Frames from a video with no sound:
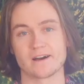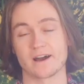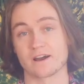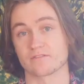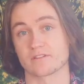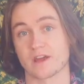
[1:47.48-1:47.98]

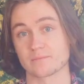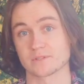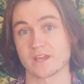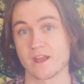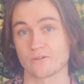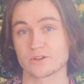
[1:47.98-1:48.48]
I oftentimes
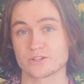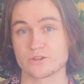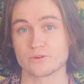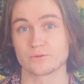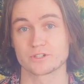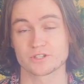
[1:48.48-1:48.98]
carry
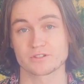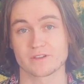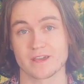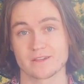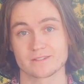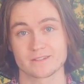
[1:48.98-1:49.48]
two just in
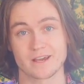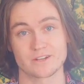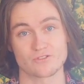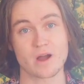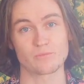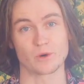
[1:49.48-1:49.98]
case I
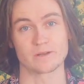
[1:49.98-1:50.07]
drop